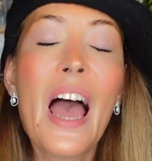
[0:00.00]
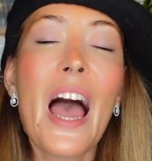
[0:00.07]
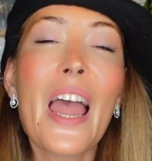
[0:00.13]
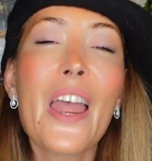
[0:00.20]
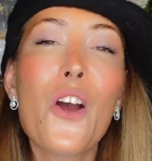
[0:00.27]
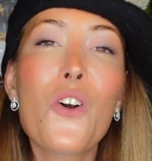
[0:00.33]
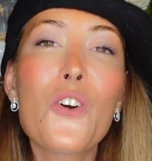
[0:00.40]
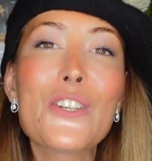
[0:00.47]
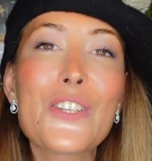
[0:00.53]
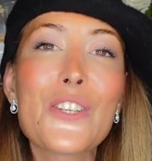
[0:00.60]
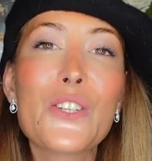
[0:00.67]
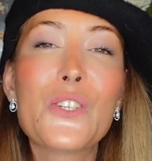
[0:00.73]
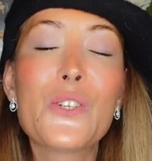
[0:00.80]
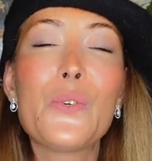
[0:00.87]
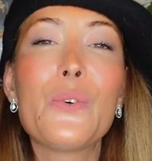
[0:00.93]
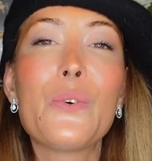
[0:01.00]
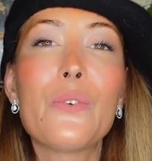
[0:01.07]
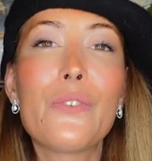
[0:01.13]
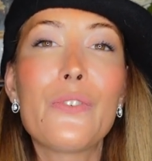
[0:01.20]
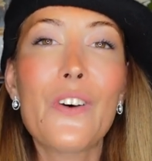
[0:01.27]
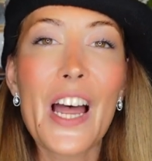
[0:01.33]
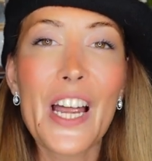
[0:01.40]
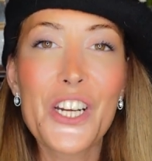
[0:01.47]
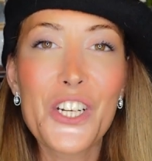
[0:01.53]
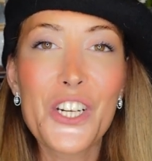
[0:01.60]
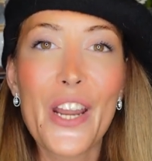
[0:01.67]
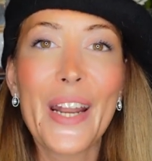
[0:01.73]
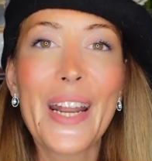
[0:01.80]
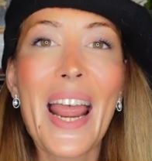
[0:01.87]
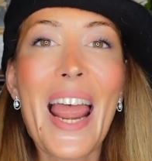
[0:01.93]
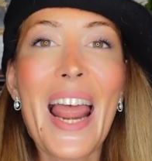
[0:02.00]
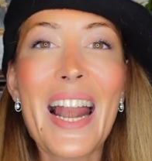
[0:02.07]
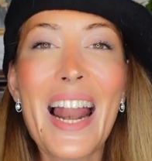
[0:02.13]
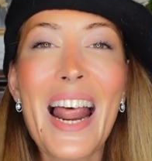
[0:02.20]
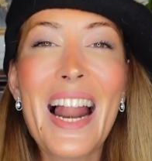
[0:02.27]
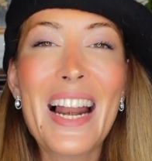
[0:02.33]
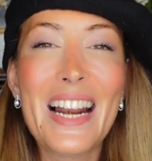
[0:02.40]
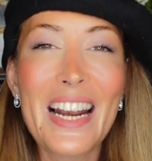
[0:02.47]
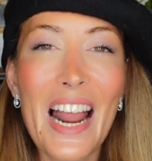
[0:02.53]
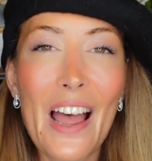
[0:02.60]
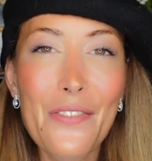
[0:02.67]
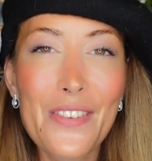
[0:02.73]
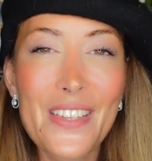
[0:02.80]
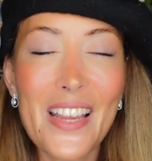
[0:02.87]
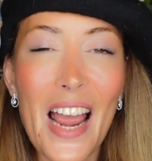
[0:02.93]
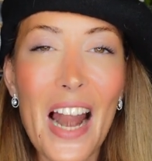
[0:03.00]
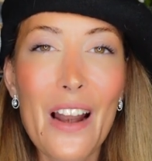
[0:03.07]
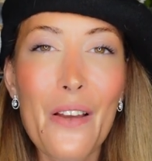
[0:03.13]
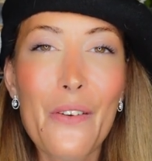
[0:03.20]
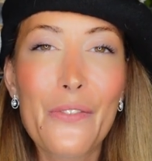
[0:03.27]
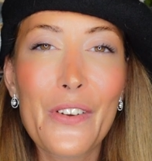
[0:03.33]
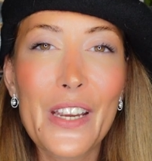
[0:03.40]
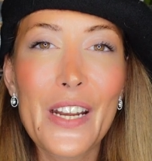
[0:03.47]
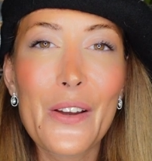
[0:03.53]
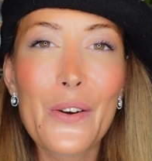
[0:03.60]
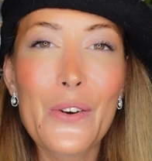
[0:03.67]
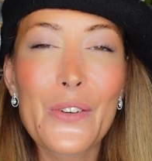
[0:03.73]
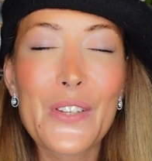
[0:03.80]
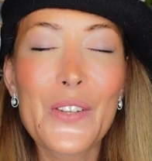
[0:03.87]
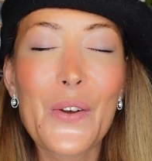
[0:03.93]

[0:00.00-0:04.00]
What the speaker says: I also do fashion and lifestyle videos.